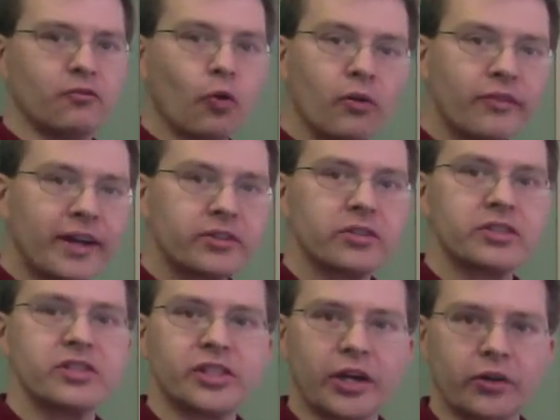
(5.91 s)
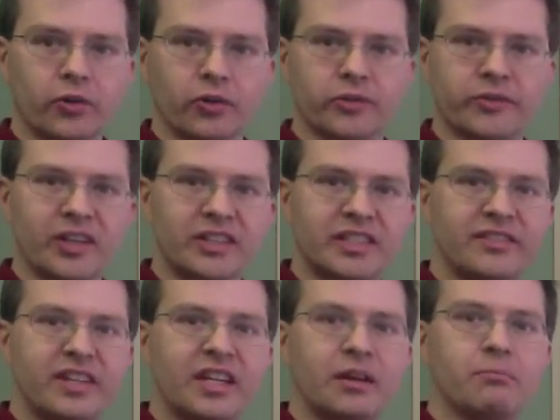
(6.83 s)
Four vectors in general in
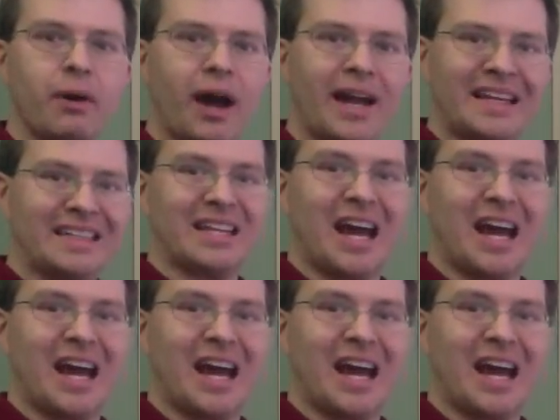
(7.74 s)
relativity combine